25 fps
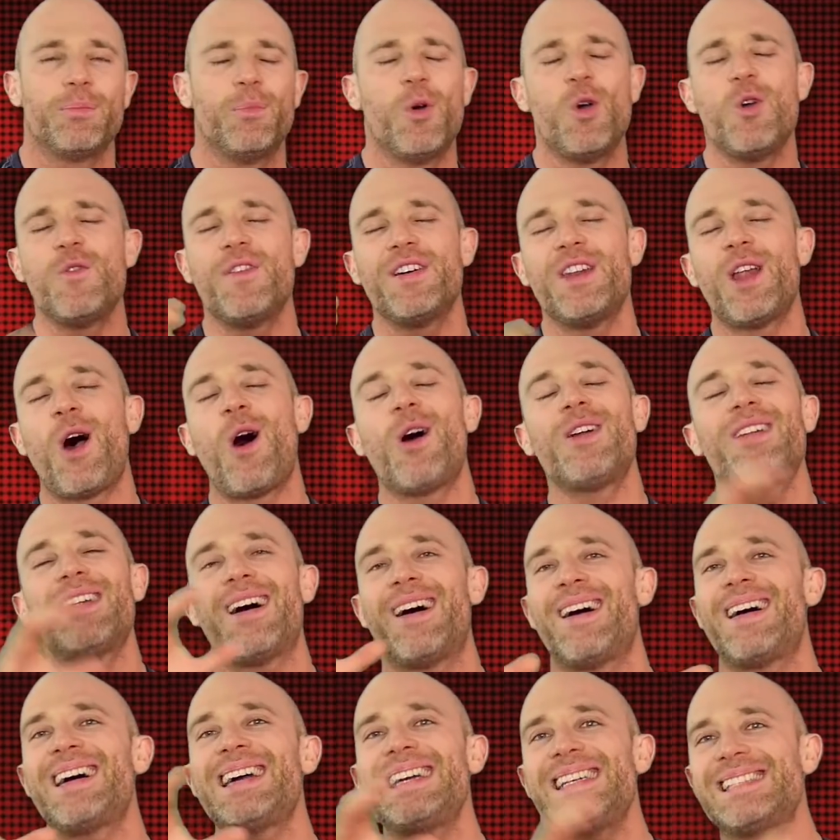Moving on,
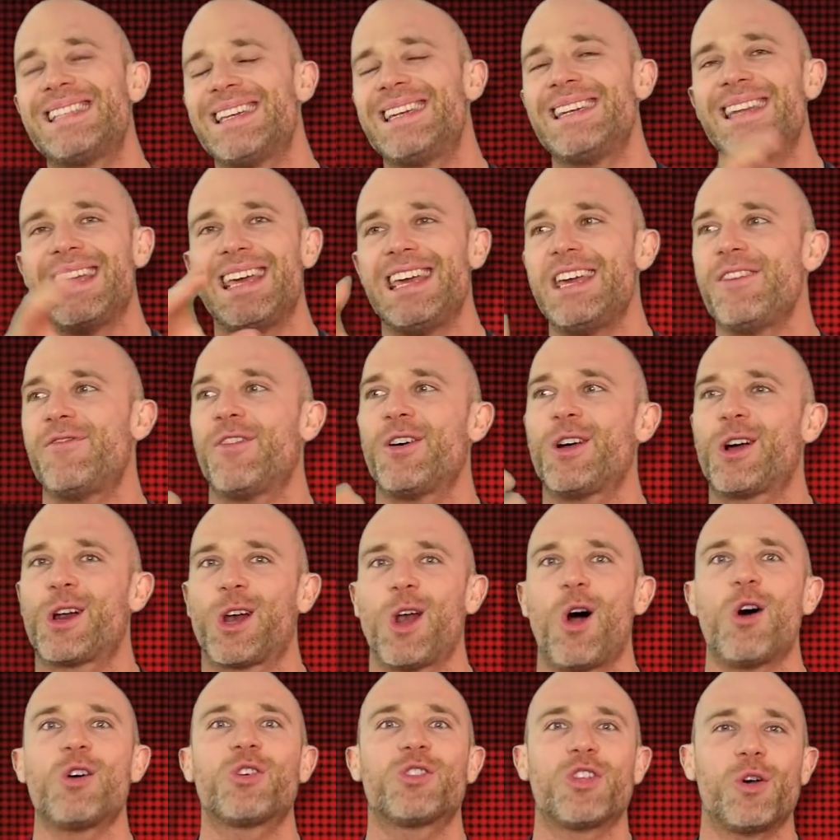I didn't even
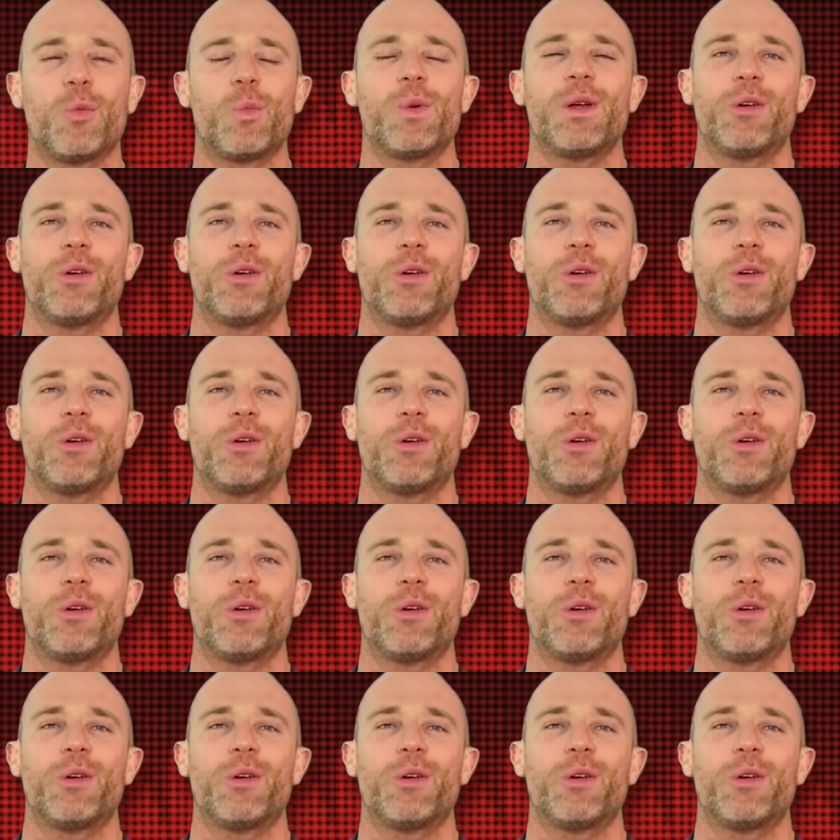clock that